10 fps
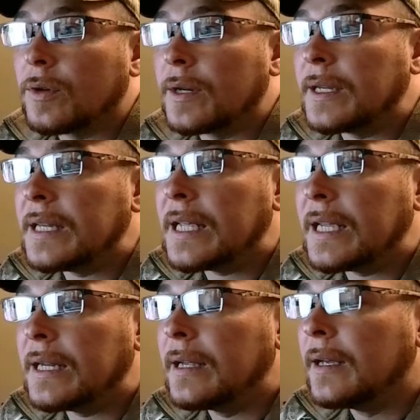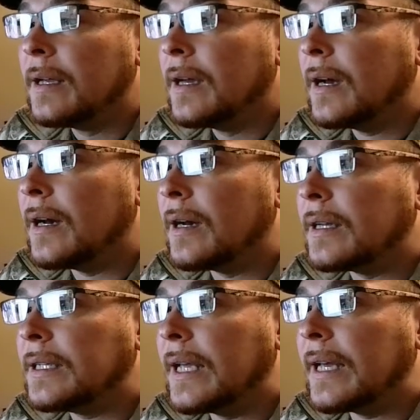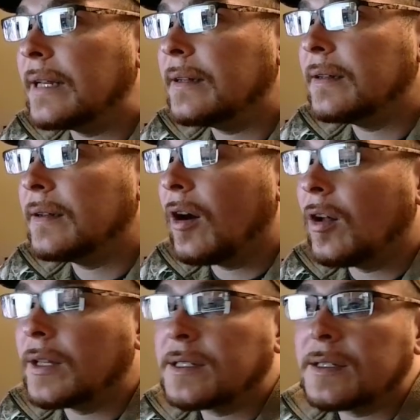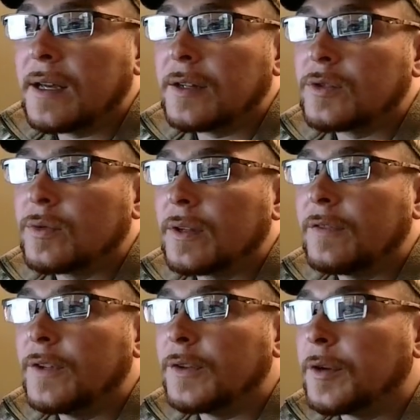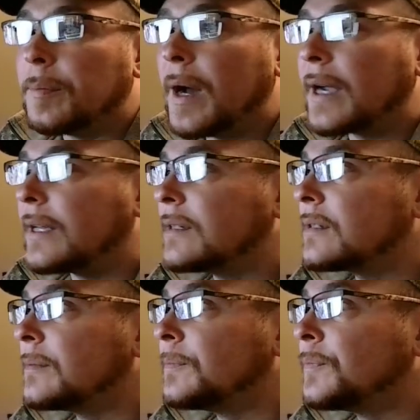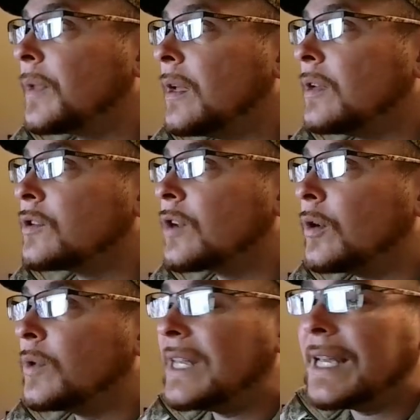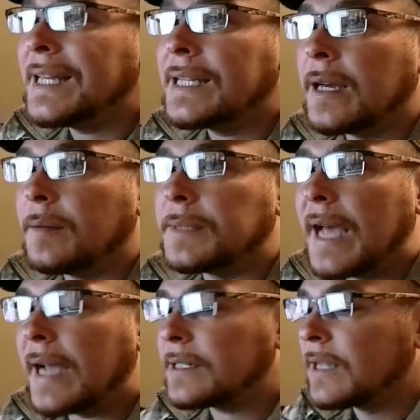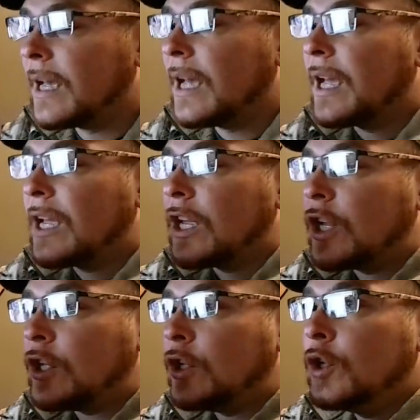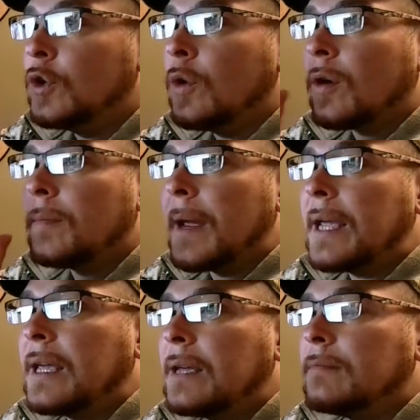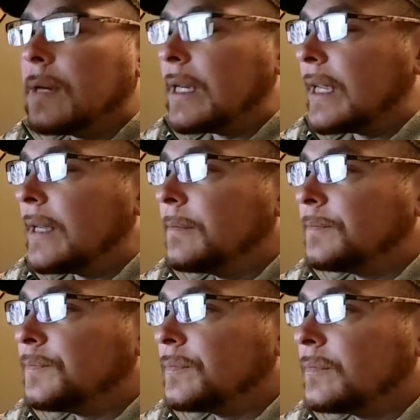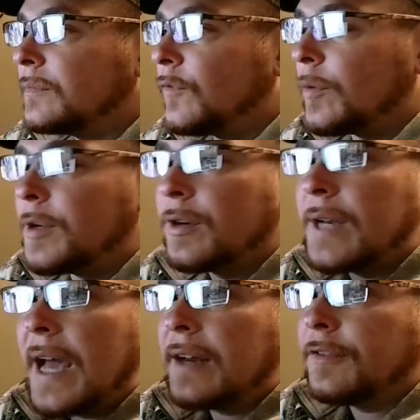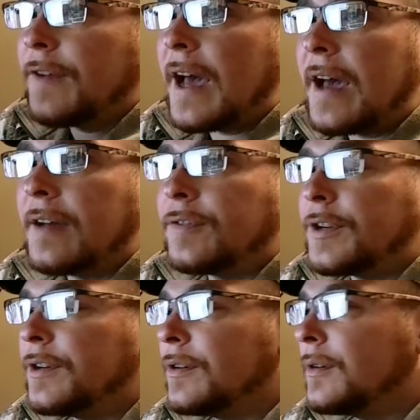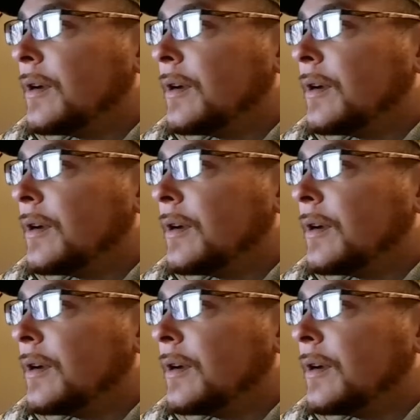in need, yet all it's done is really filled their pockets. So the income tax, you are making money from your 9 to 5 or your